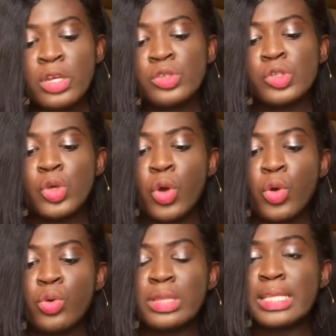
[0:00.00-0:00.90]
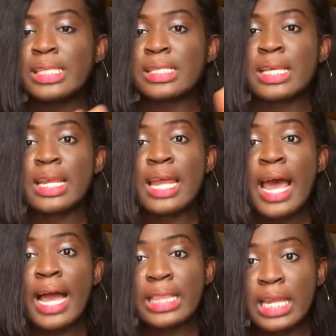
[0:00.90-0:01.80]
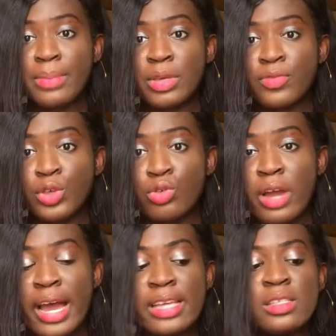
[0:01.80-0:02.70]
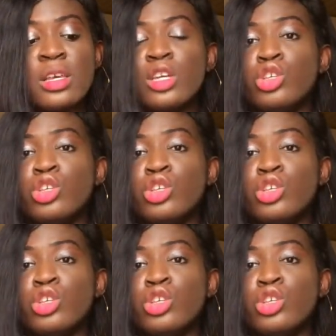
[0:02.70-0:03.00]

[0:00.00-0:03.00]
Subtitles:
So this is another hack that I'm giving you guys.